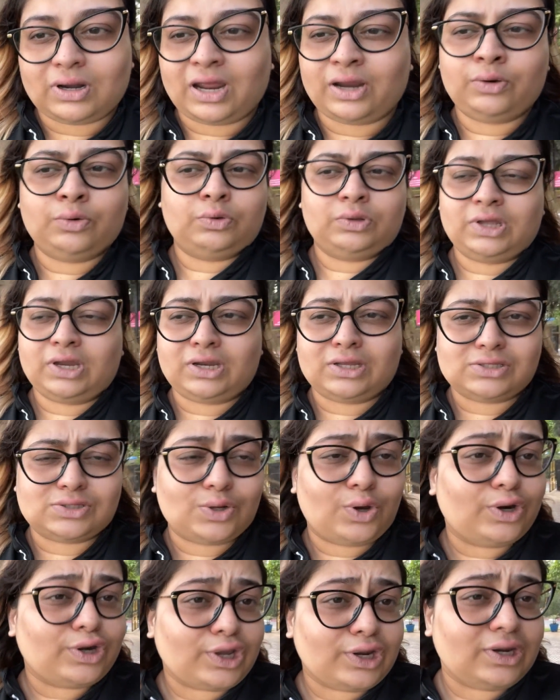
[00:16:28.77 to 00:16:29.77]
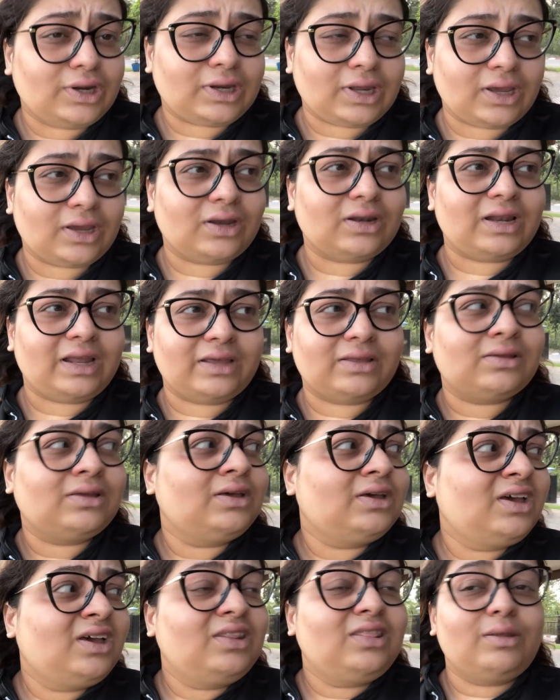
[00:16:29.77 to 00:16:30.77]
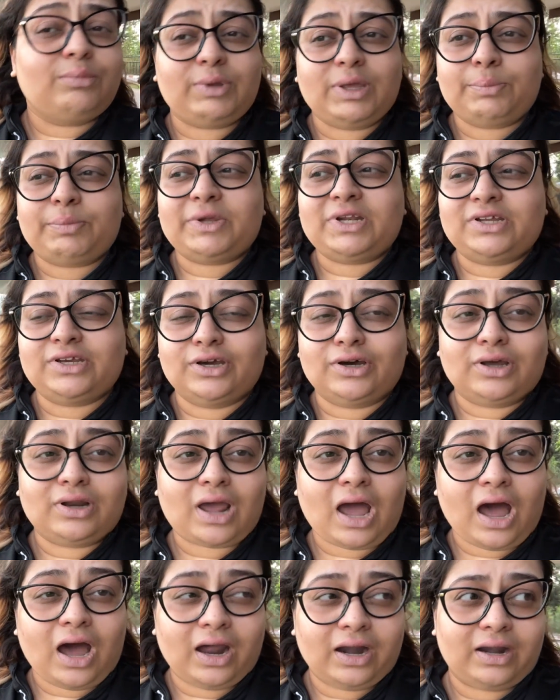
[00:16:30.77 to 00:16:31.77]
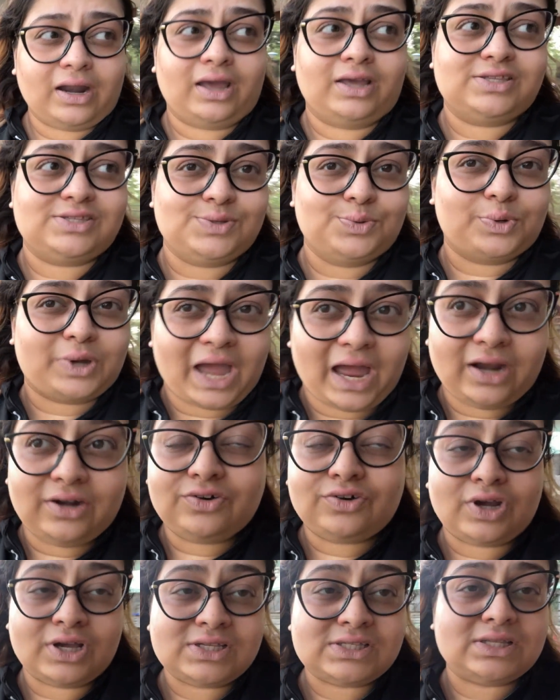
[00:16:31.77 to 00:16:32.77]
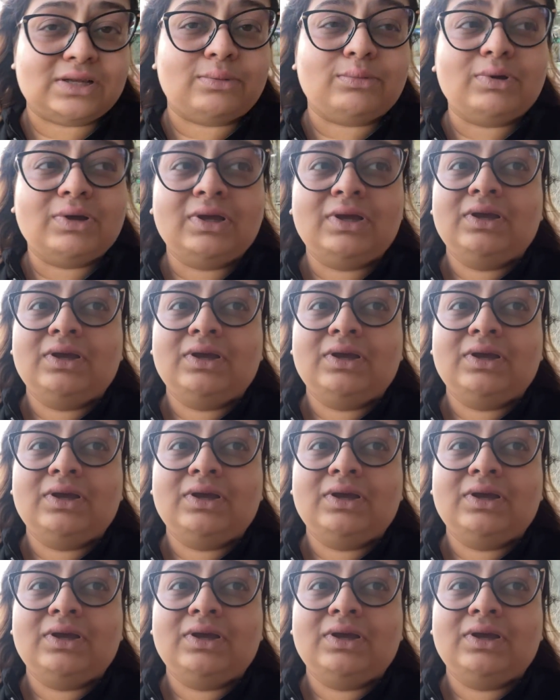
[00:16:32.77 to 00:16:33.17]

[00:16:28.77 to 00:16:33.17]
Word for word: I know that he's not gonna take it. Like the people here are nice, you can trust them.